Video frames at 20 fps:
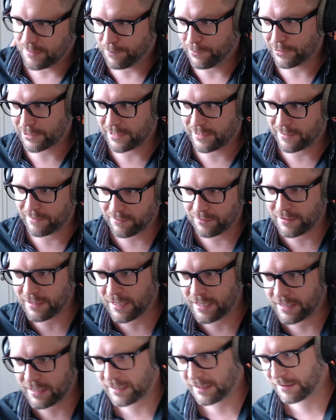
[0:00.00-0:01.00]
podcast
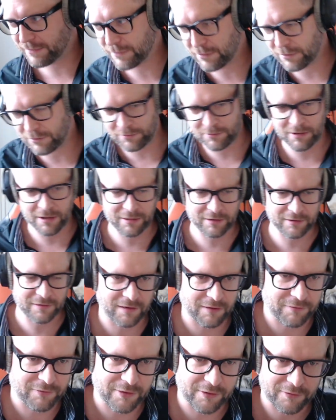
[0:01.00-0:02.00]
today and I have to do other
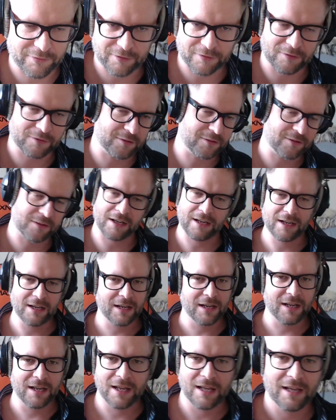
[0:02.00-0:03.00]
stuff I have to do today.
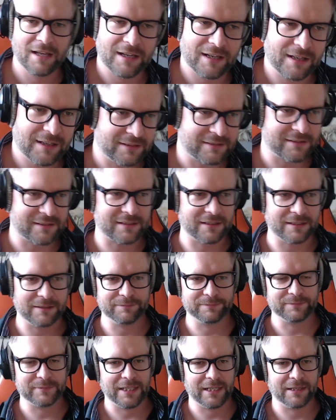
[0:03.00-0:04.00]
It's
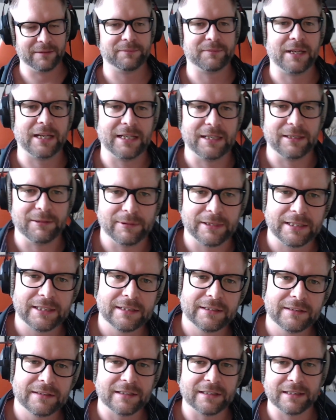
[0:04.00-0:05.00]
Anyway,
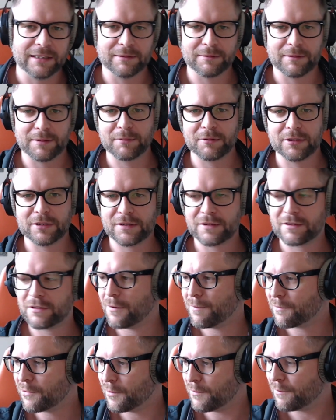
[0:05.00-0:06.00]
I'm gonna
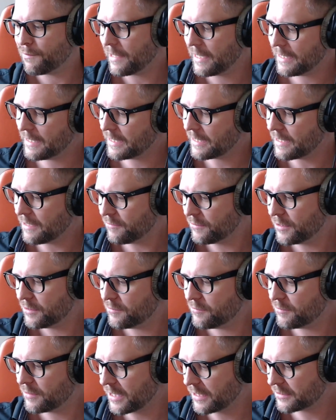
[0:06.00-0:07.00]
stop complaining. How are you
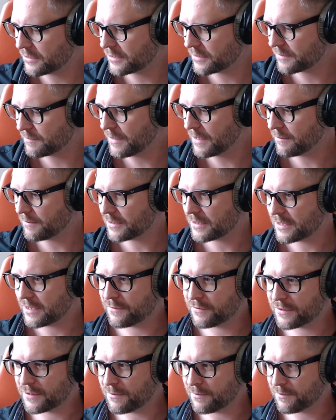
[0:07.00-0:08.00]
doing? I just made
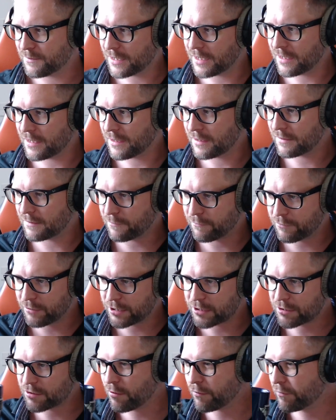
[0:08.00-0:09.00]
myself some
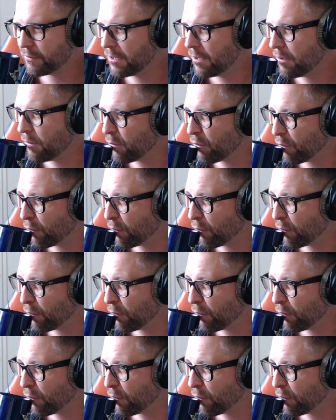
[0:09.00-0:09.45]
fresh coffee.